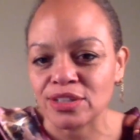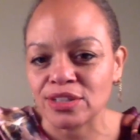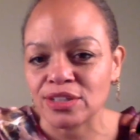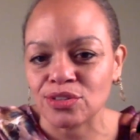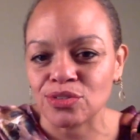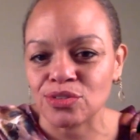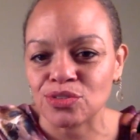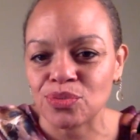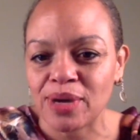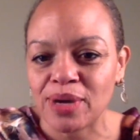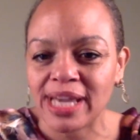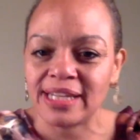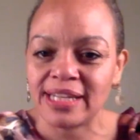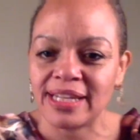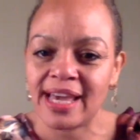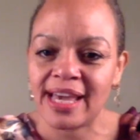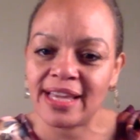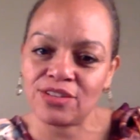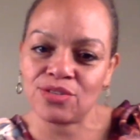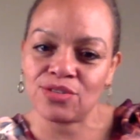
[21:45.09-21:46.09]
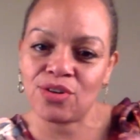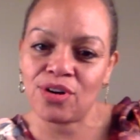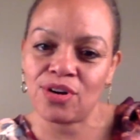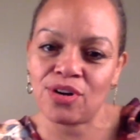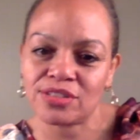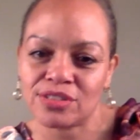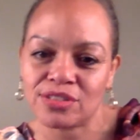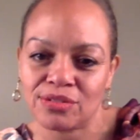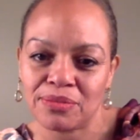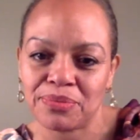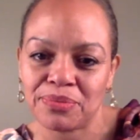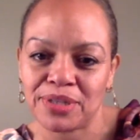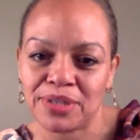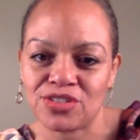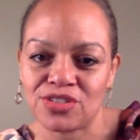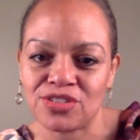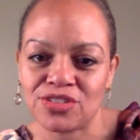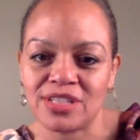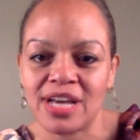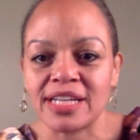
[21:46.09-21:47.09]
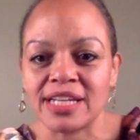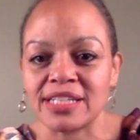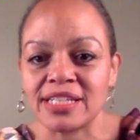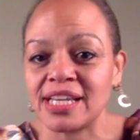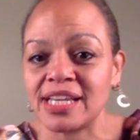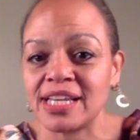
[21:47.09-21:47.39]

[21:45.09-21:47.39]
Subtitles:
lose weight and you also embrace your size?"